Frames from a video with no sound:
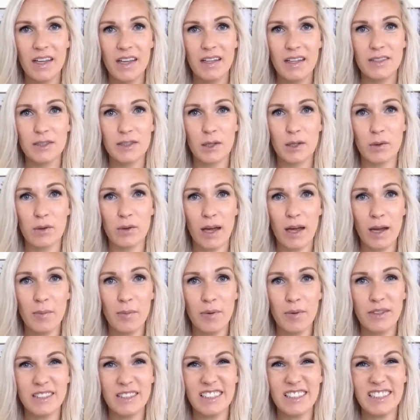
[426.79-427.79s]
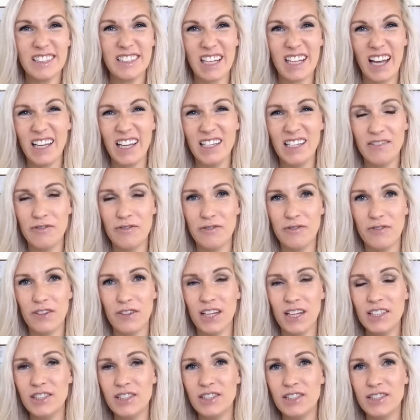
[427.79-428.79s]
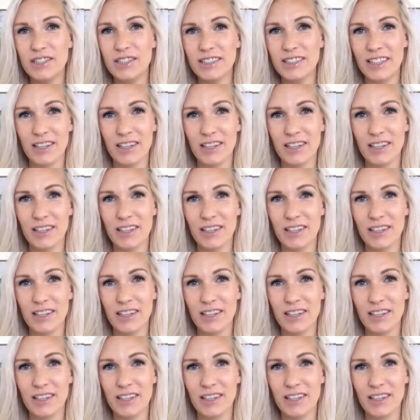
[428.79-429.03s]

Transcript: So that person kind of flushed